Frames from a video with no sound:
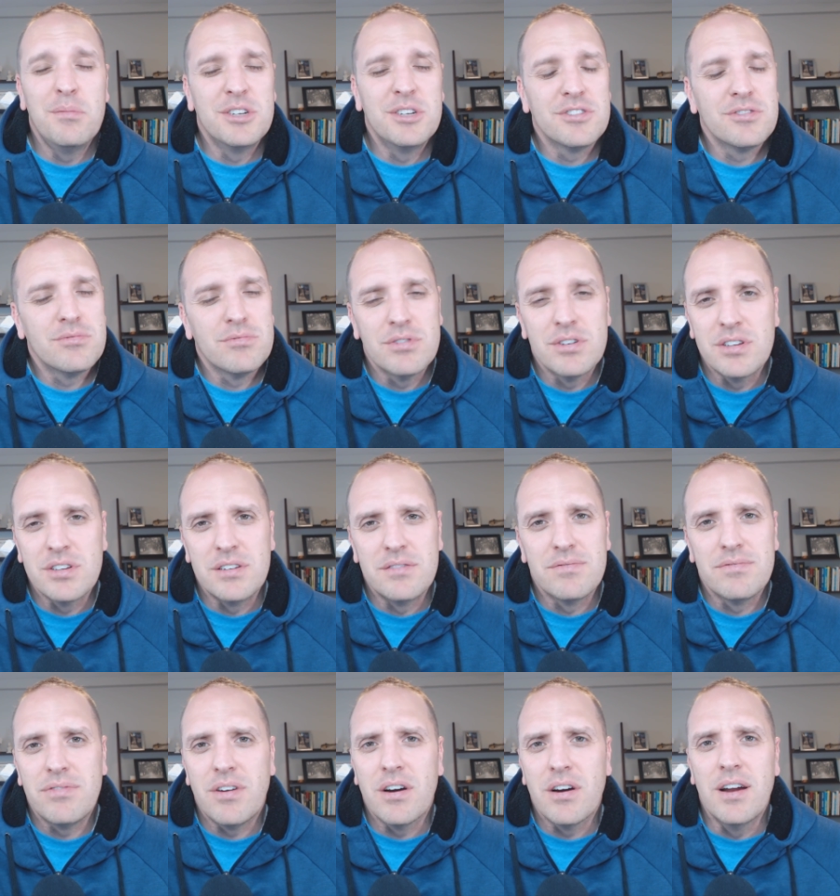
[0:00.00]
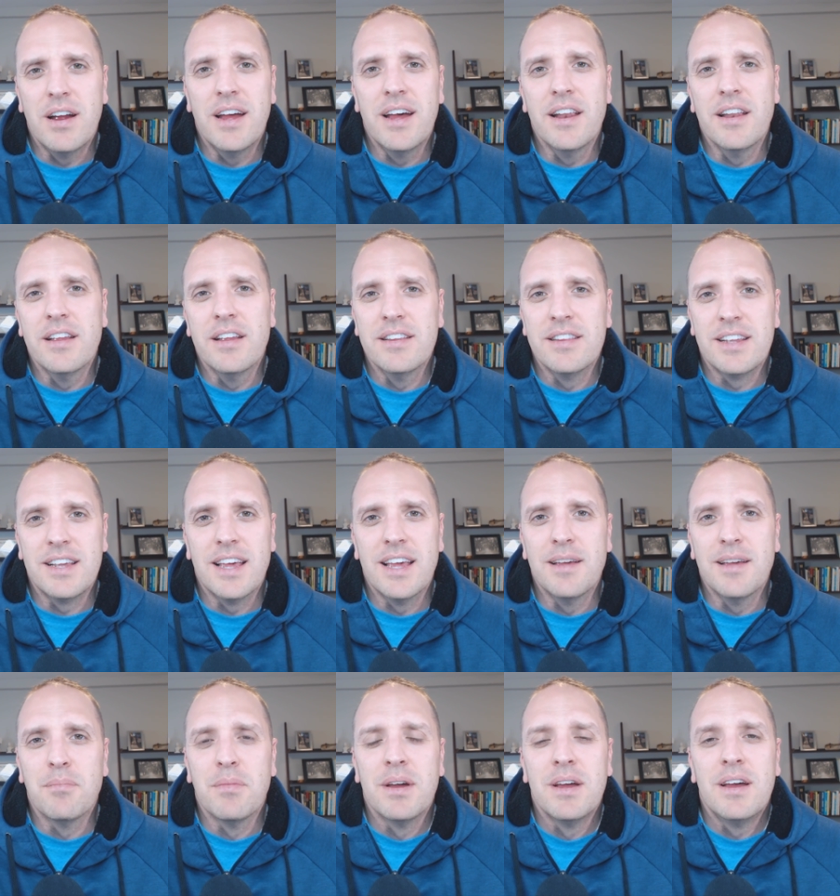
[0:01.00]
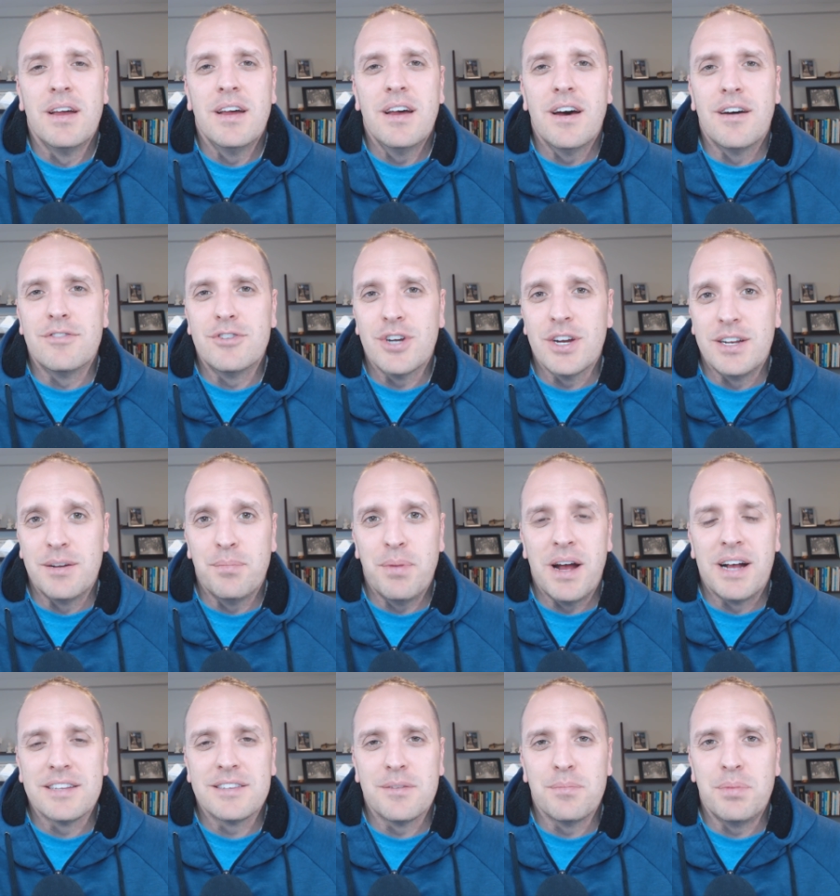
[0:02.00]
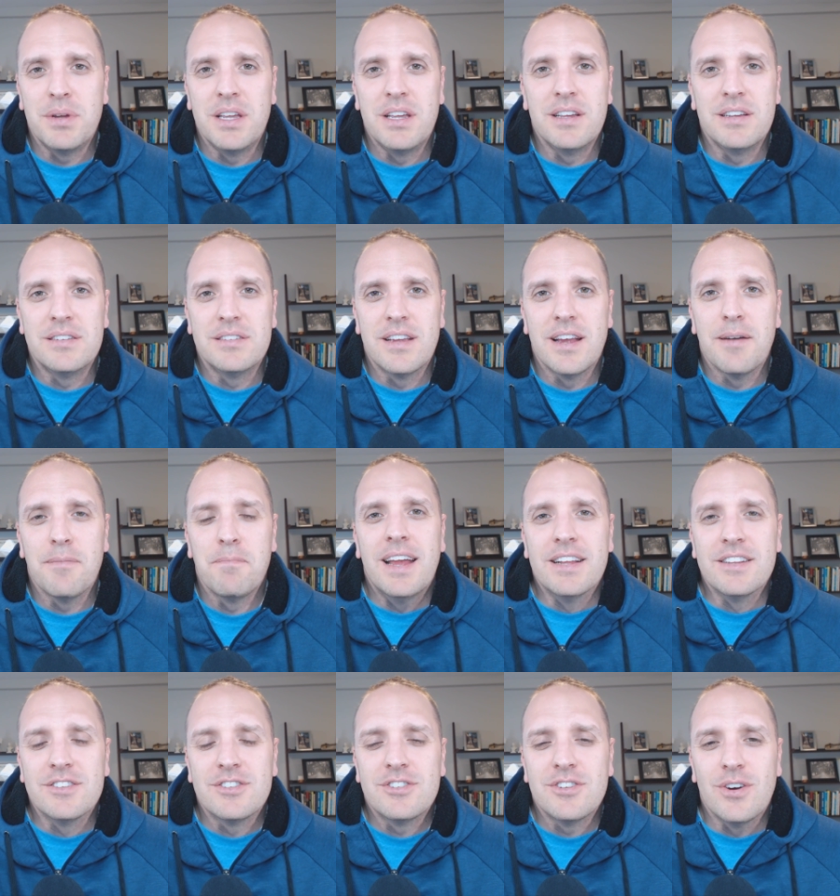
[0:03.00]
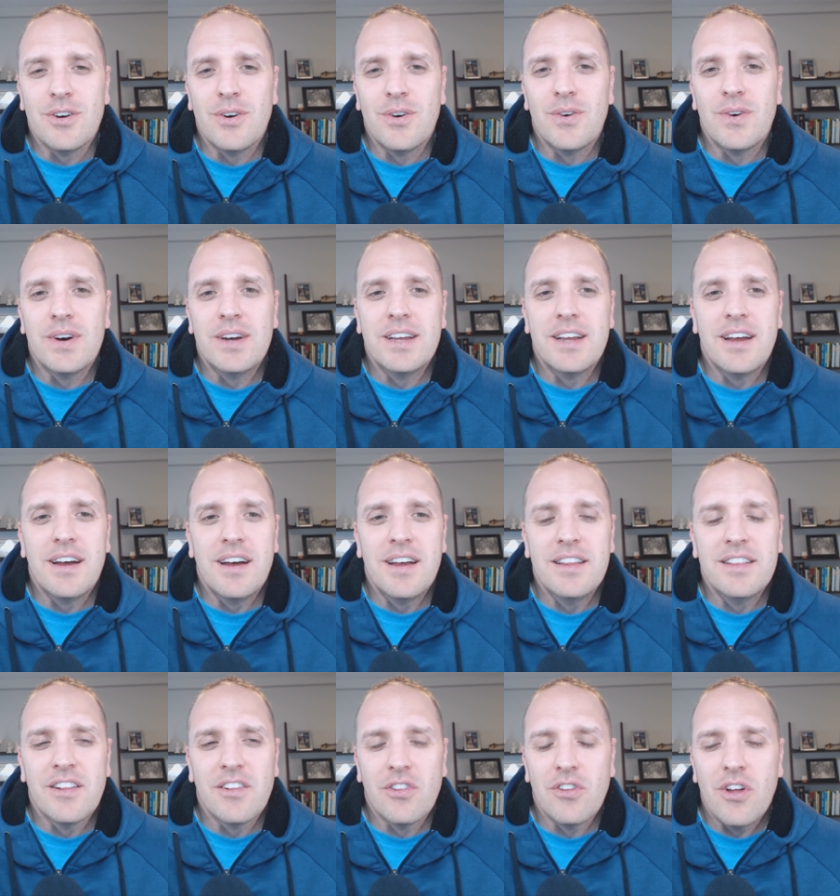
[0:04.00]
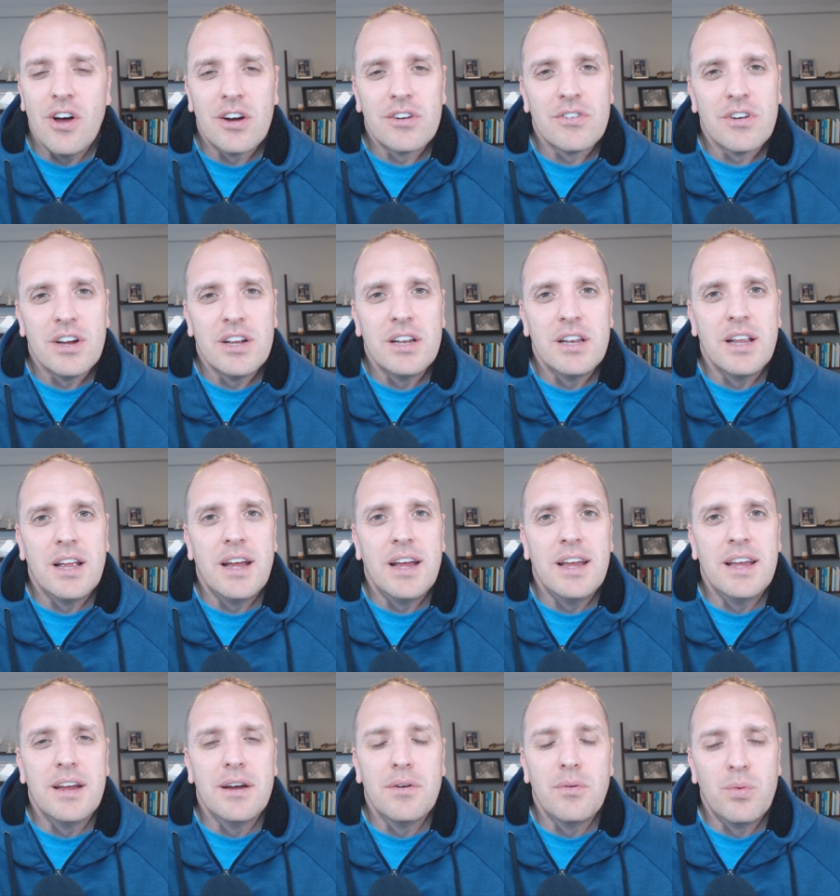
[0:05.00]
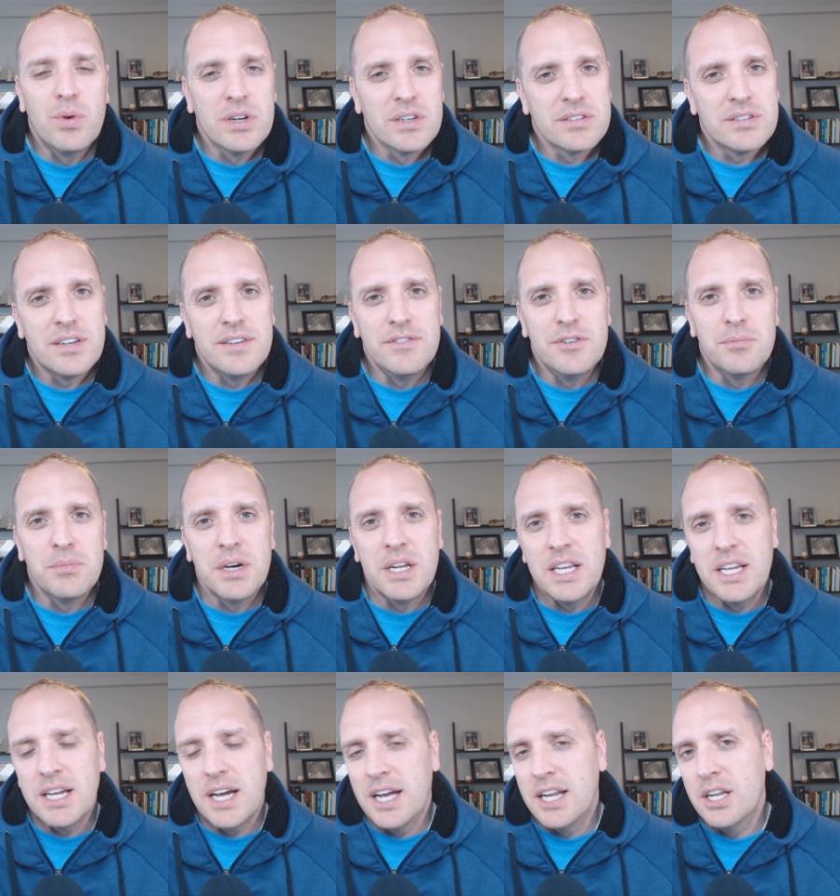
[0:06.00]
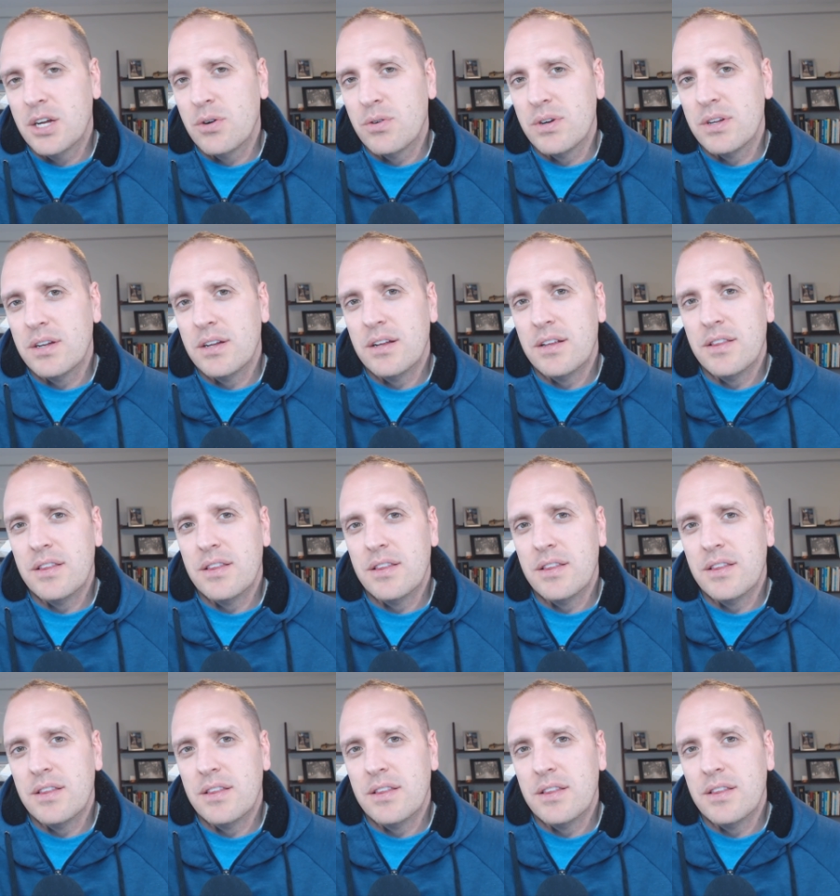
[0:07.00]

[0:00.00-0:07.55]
just really far ahead in the game of trying to pass the PE exam. And so in the long run, it will save you money. I know